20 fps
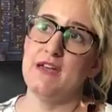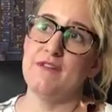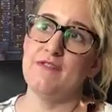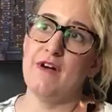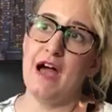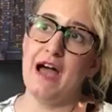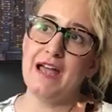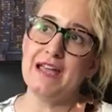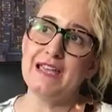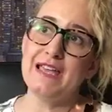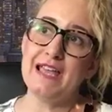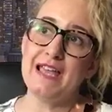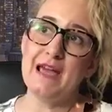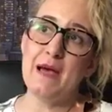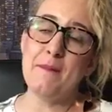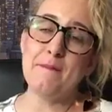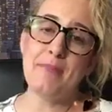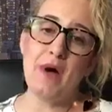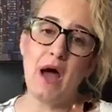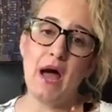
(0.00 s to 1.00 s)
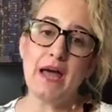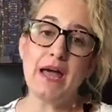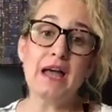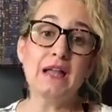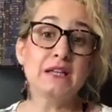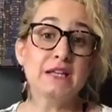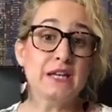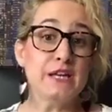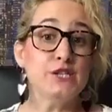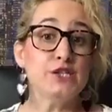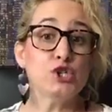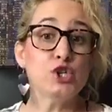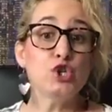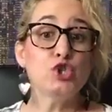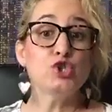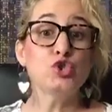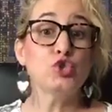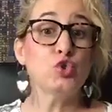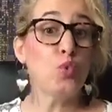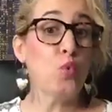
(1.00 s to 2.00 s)
if I can't buy at least
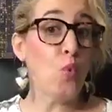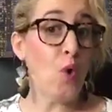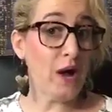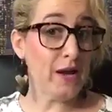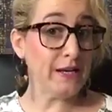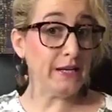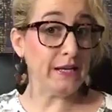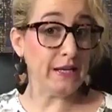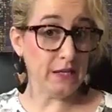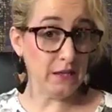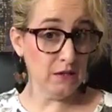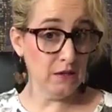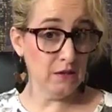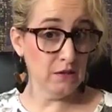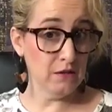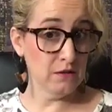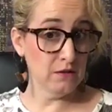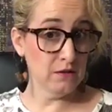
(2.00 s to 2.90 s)
20,